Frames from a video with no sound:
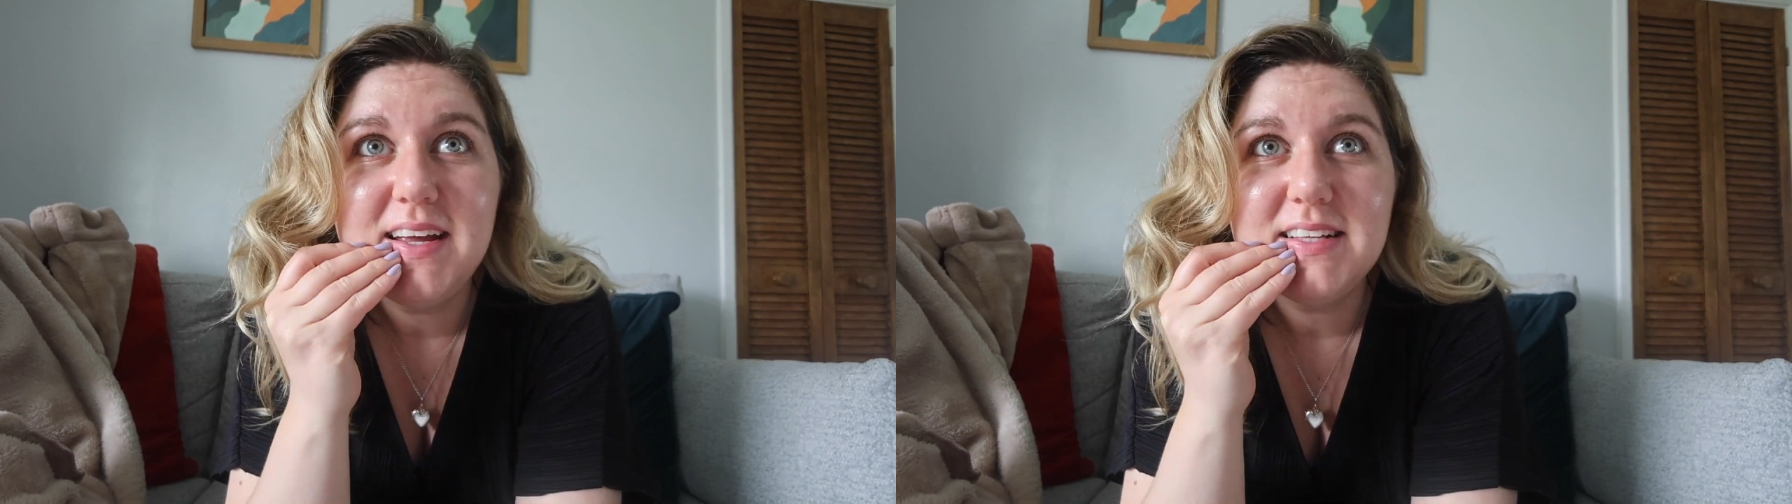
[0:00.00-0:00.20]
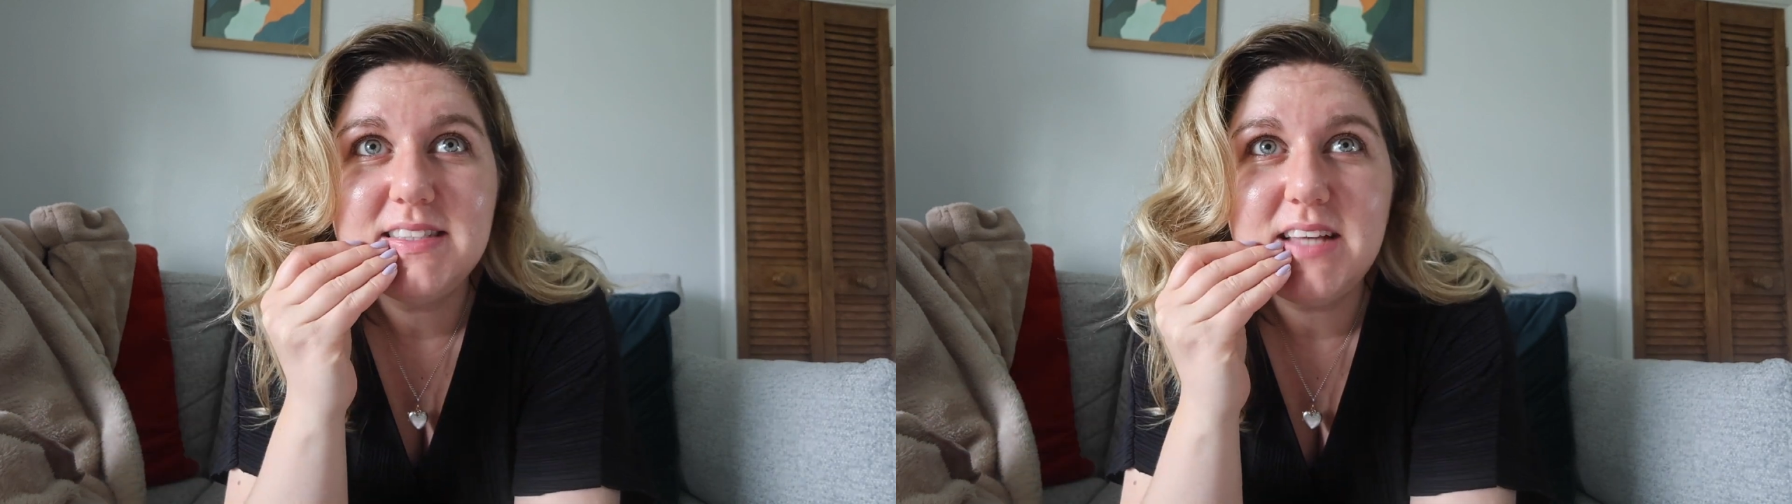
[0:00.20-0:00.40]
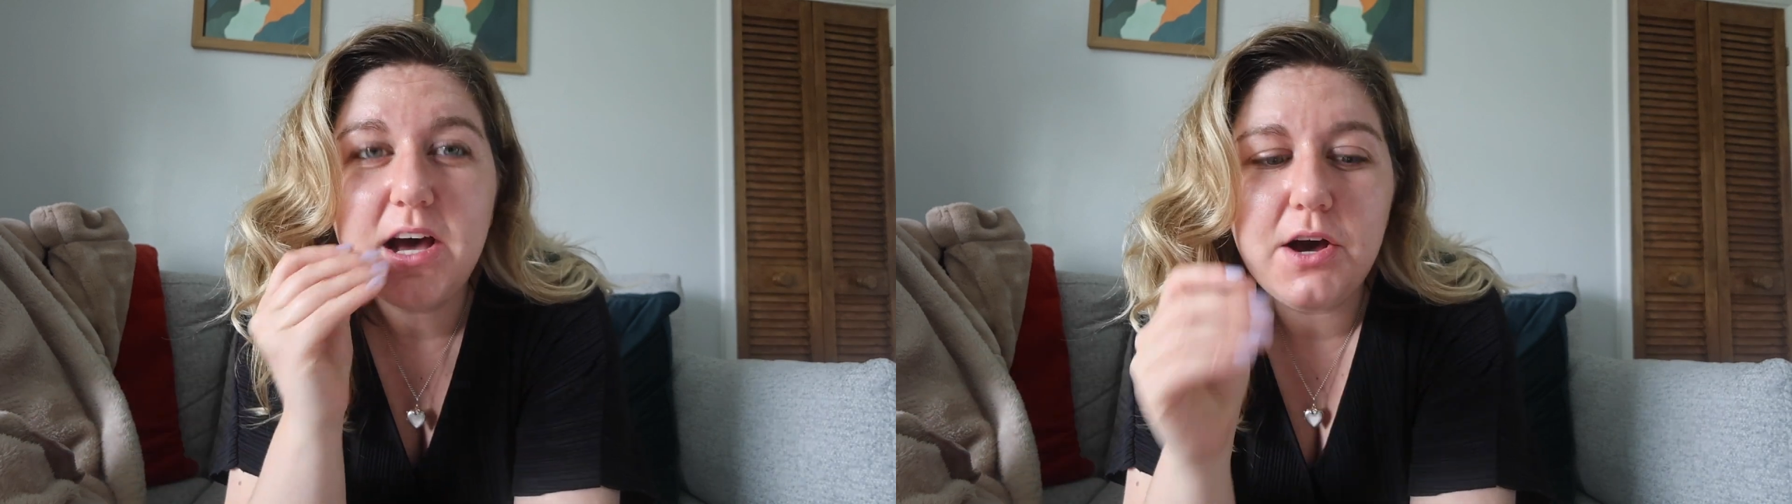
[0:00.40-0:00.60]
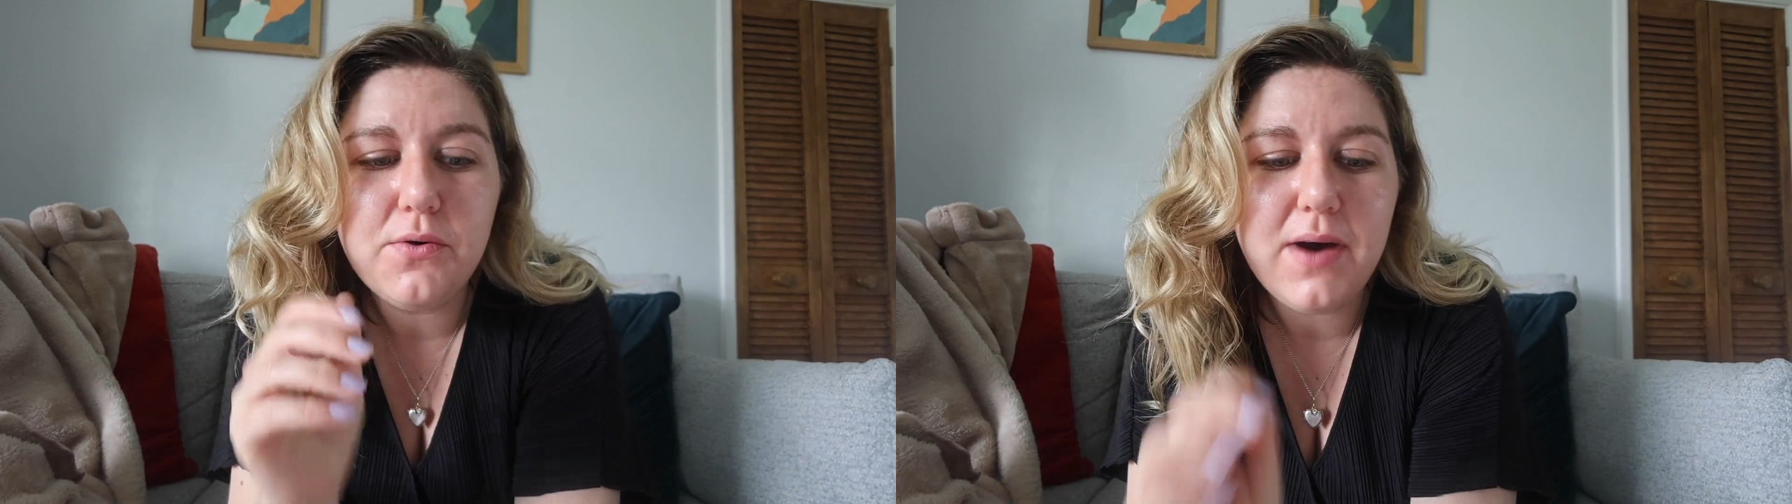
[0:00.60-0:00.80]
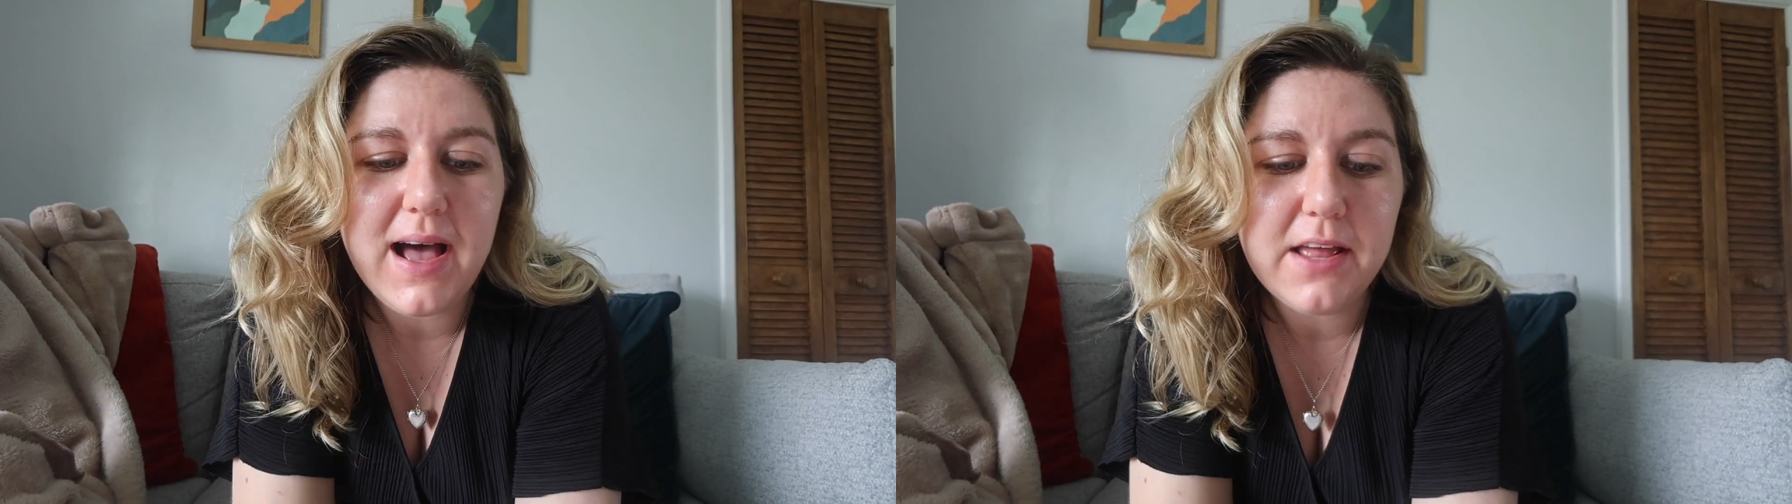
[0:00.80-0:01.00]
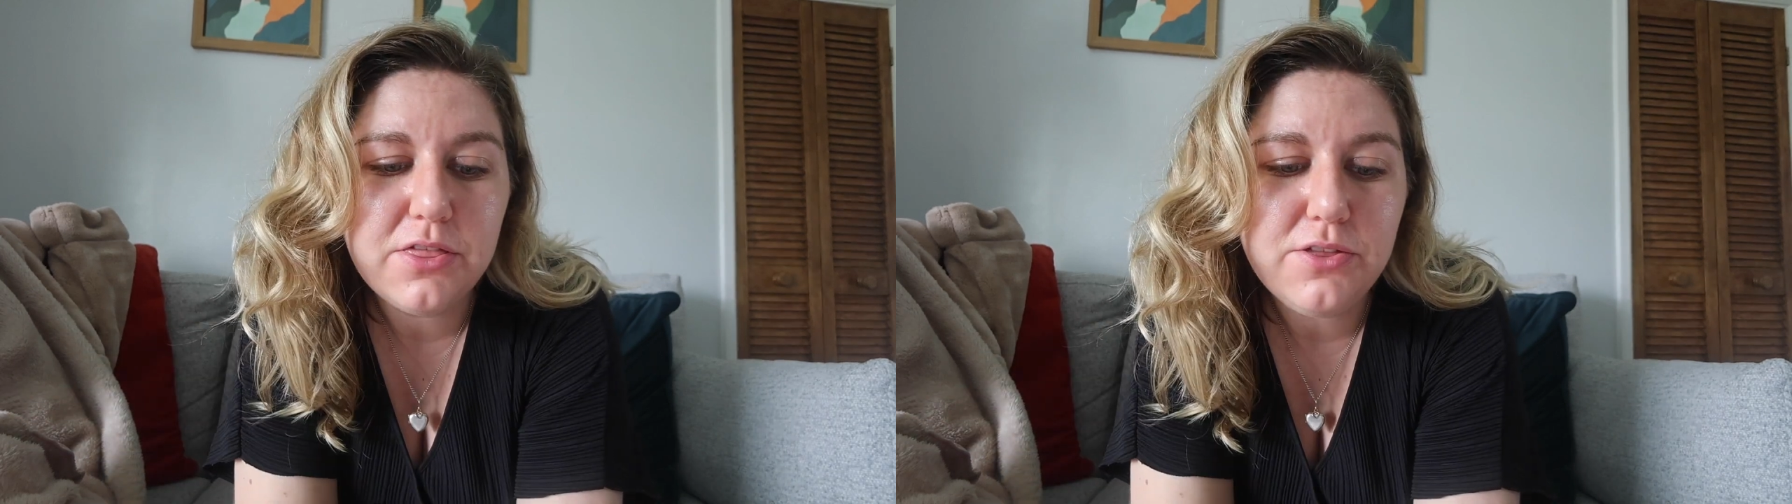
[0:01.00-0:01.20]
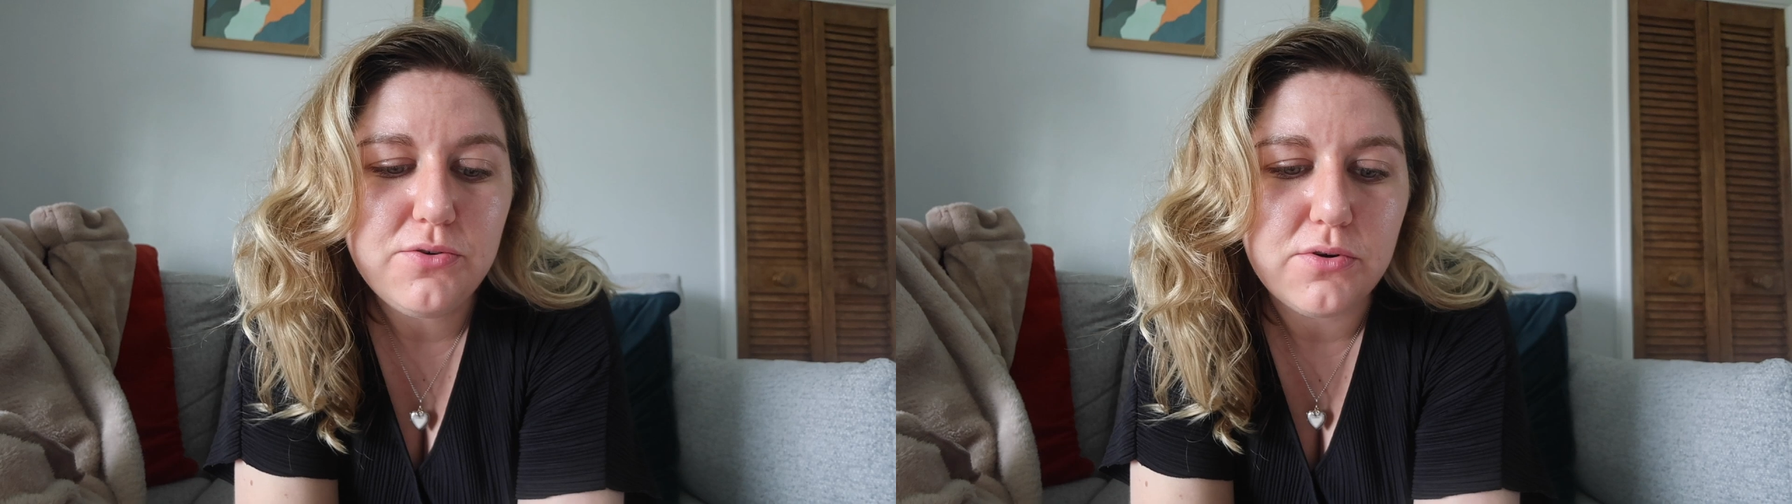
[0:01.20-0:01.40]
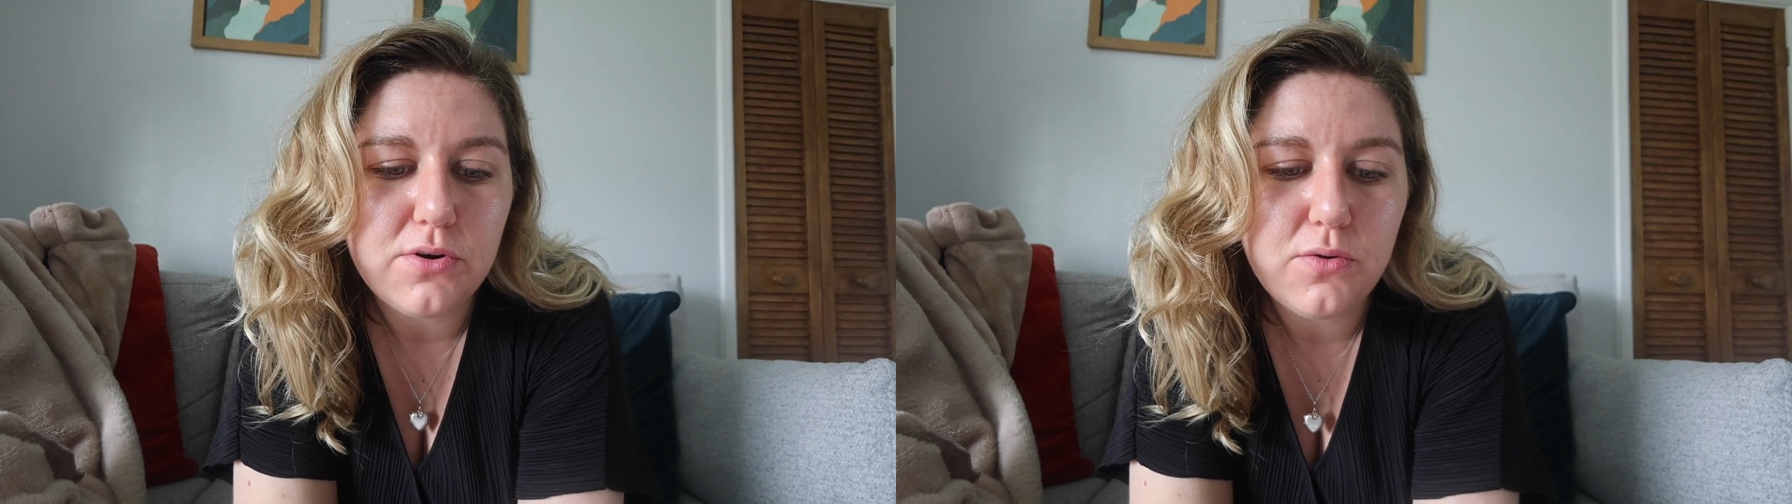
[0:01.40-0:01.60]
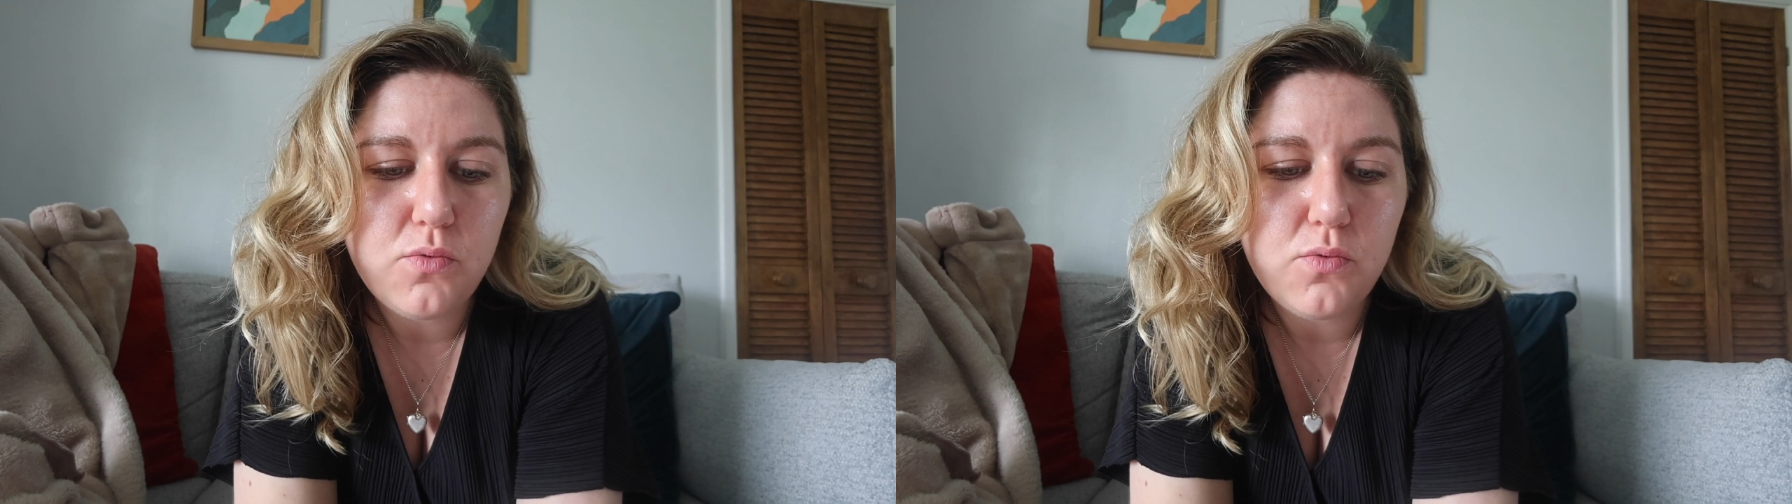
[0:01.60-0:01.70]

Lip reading: So I thought,